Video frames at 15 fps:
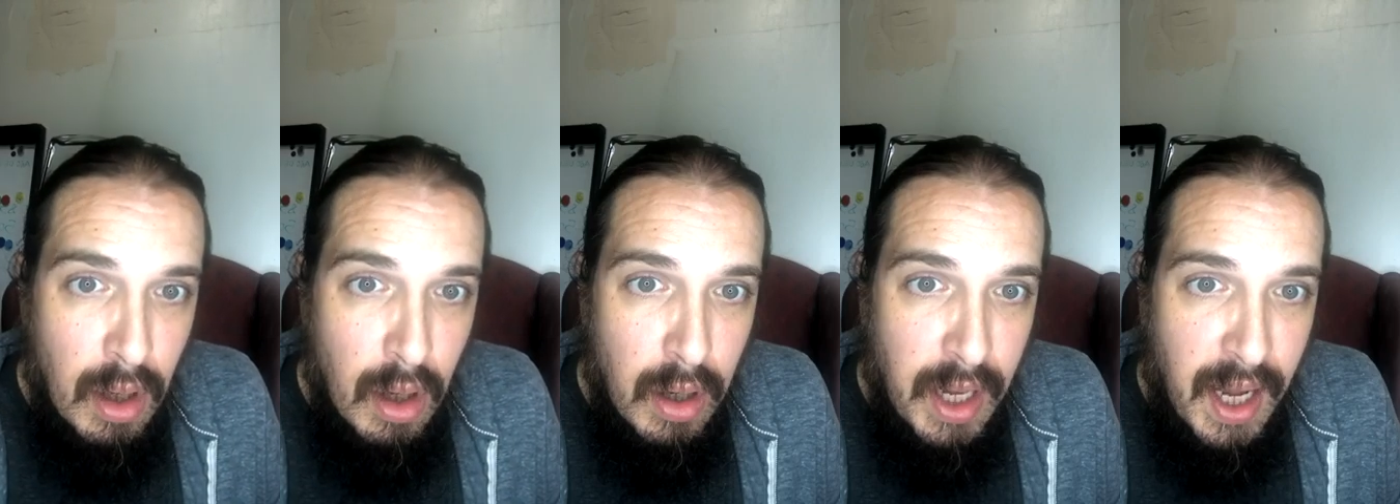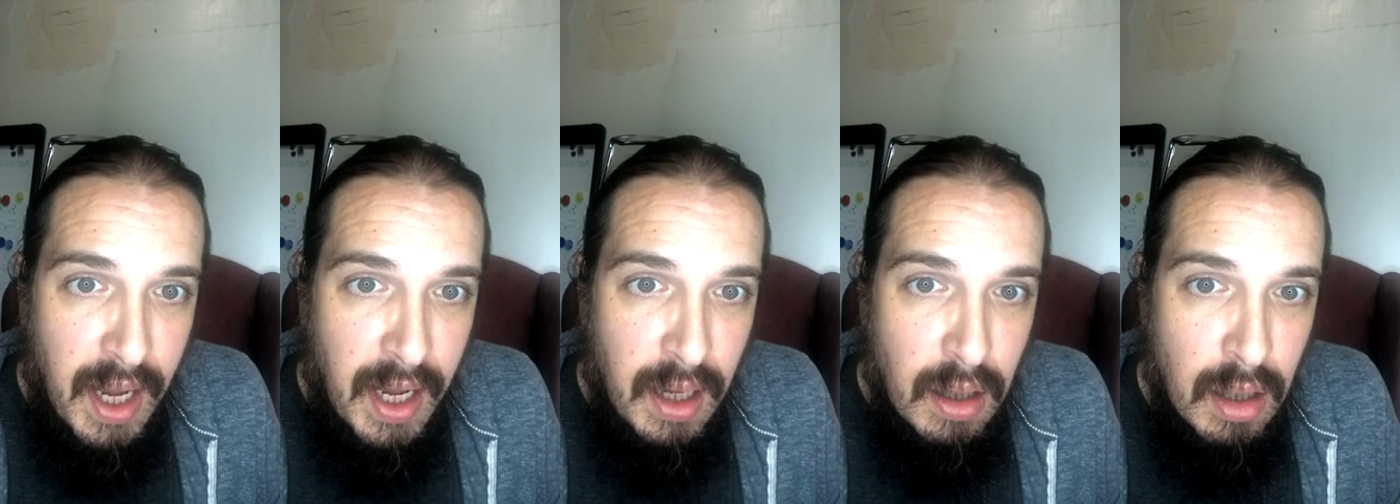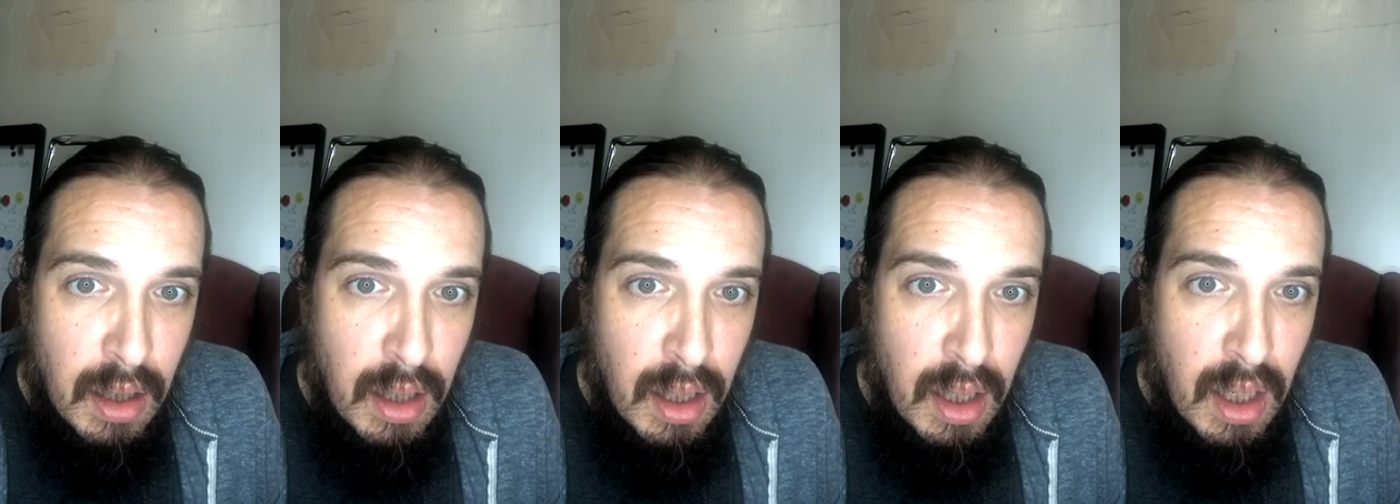Okay?
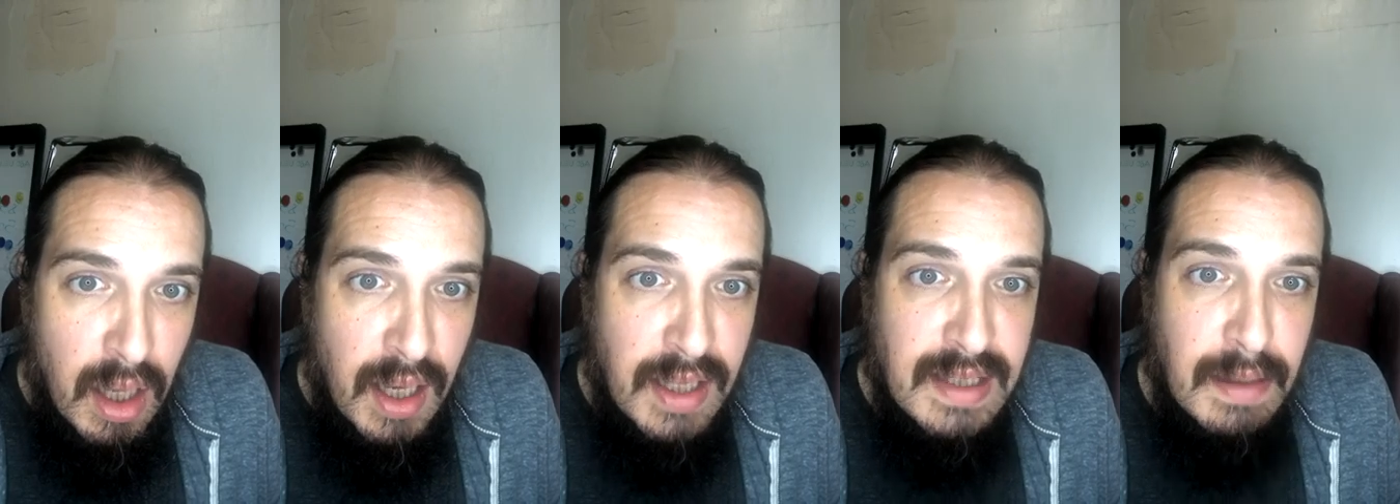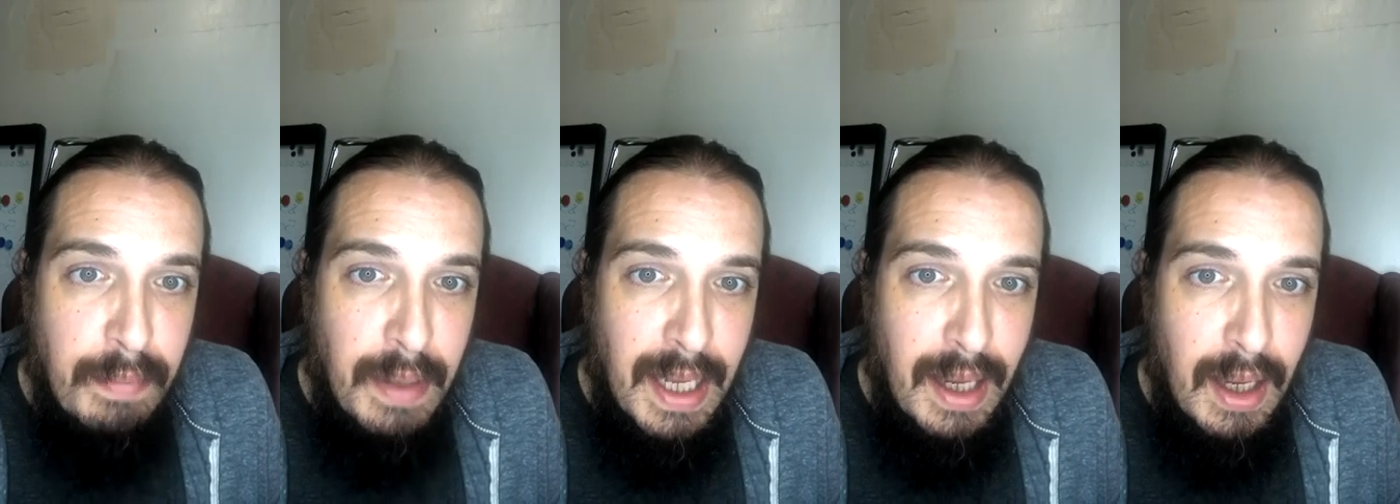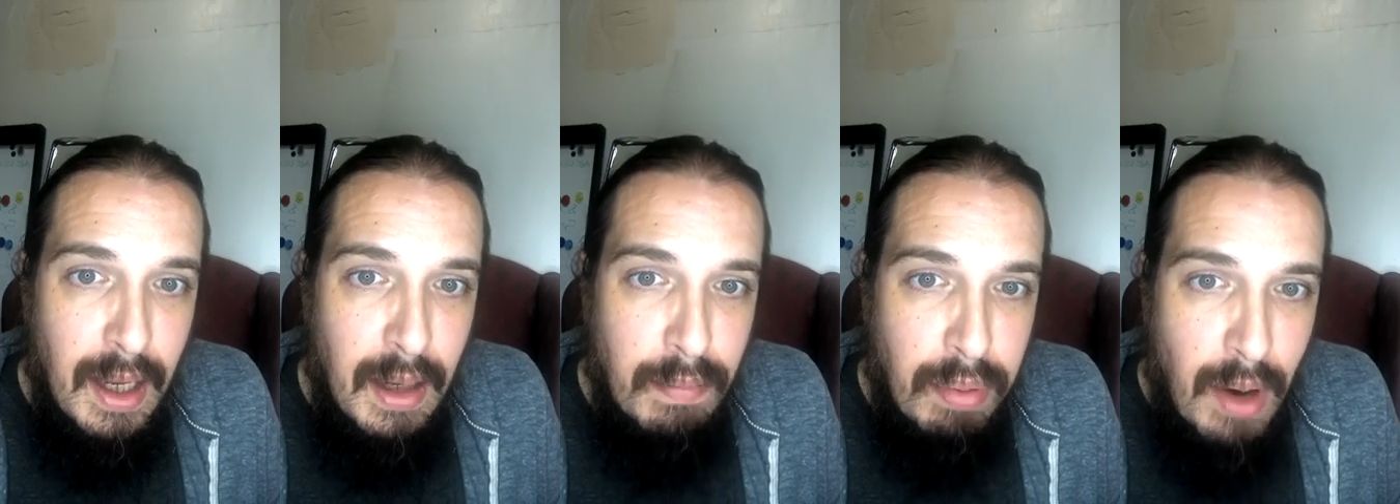It's a
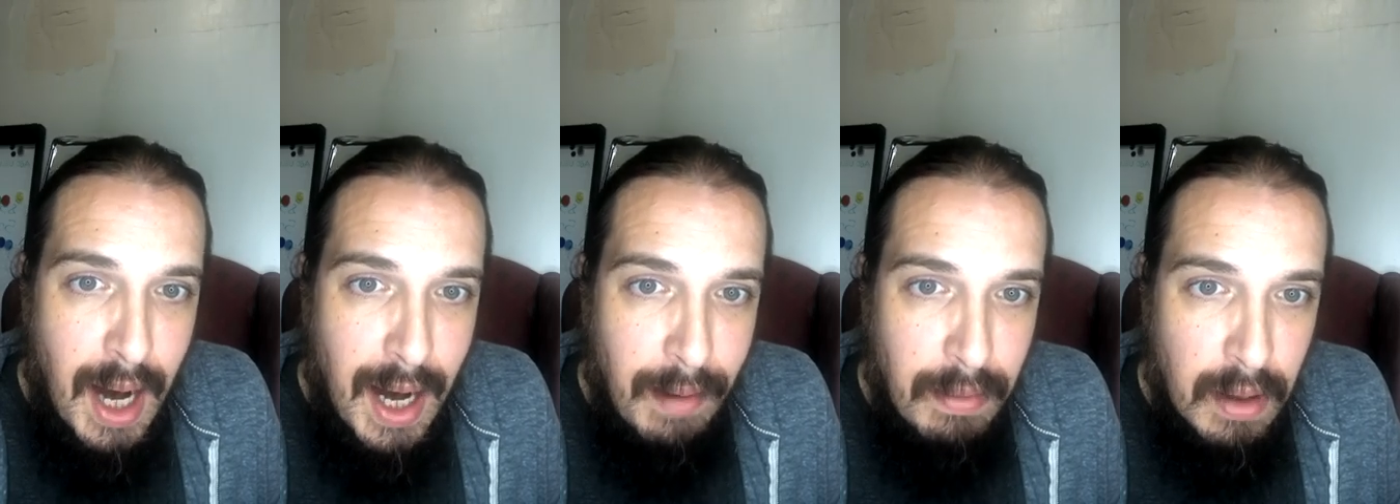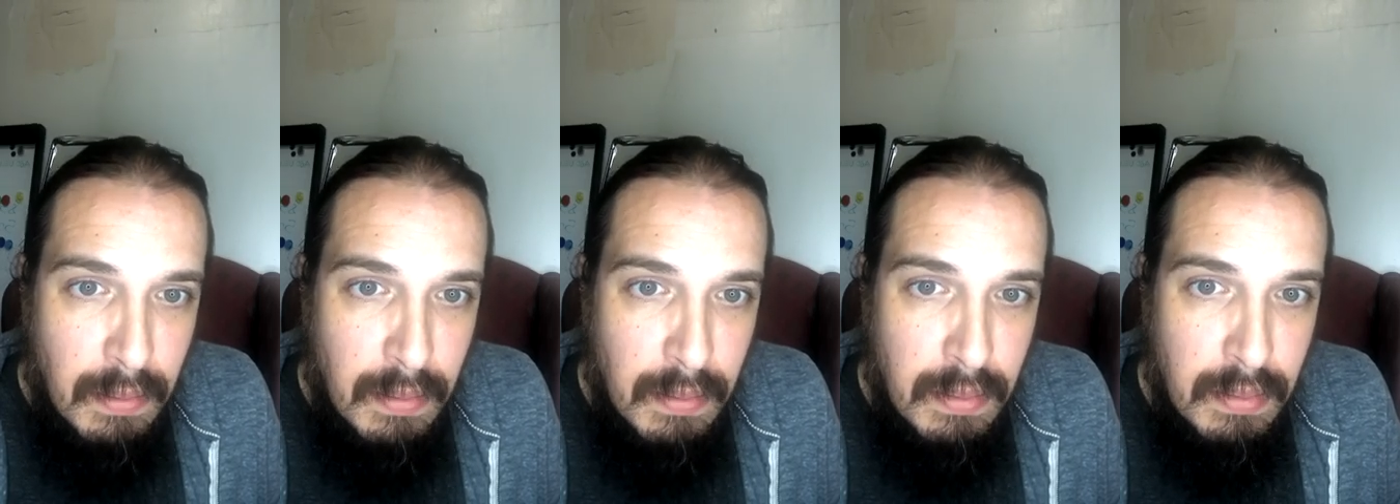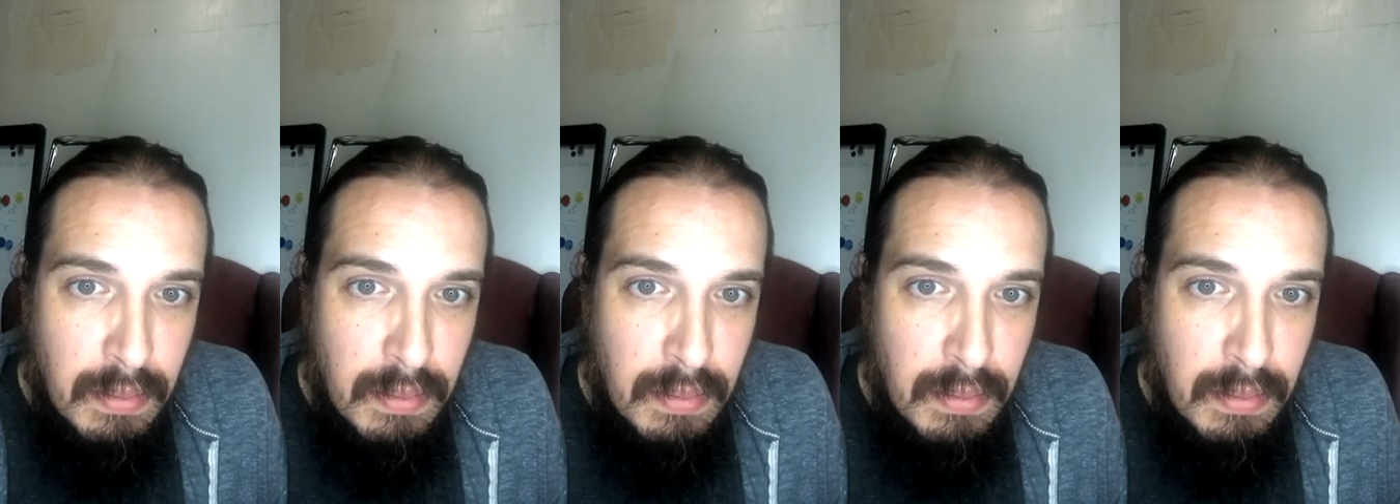big problem.